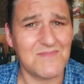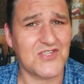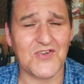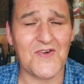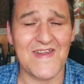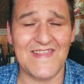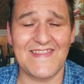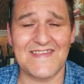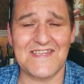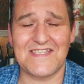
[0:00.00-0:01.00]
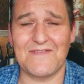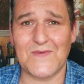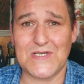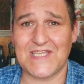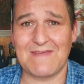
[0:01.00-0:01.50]
sorry that this is the
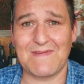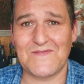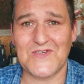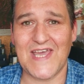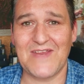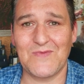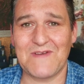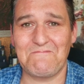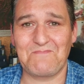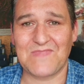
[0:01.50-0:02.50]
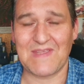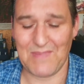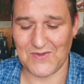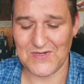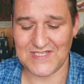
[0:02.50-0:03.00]
first time I've tried one,
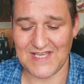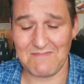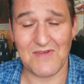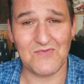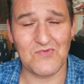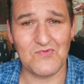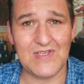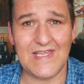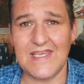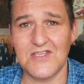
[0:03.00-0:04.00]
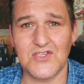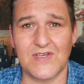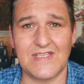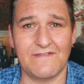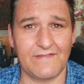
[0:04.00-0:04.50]
because I'm really
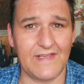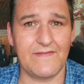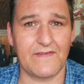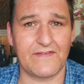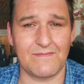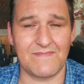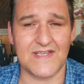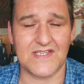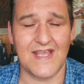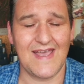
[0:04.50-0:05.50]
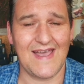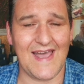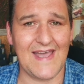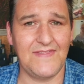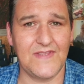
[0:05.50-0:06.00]
enjoying the flavour from this
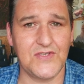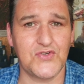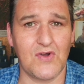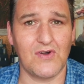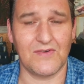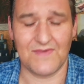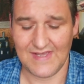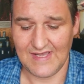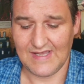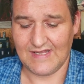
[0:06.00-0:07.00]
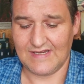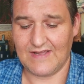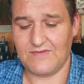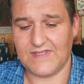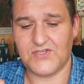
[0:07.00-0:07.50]
and the draw.
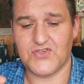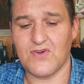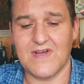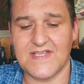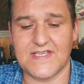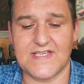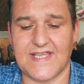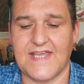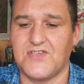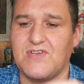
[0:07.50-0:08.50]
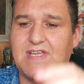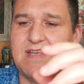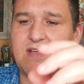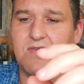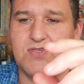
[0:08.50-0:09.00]
Now the draw as it stands right
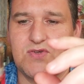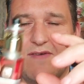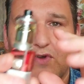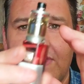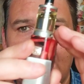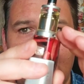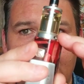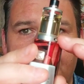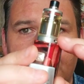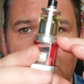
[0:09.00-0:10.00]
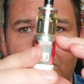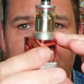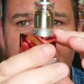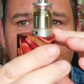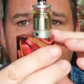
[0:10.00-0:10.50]
now, so I've got the airflow
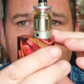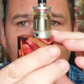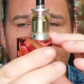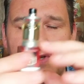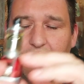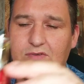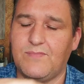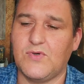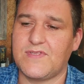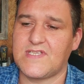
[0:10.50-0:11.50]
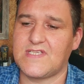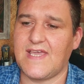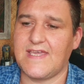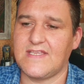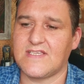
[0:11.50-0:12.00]
fully open on both
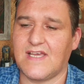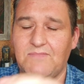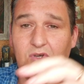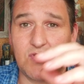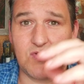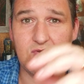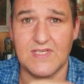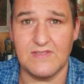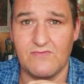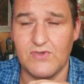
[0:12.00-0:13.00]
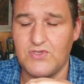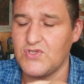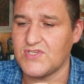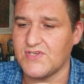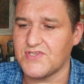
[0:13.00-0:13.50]
sides, I'm not using the
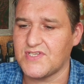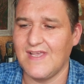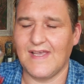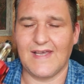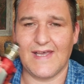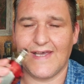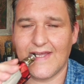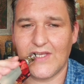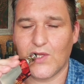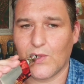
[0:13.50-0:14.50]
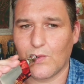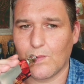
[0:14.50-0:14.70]
reducers, and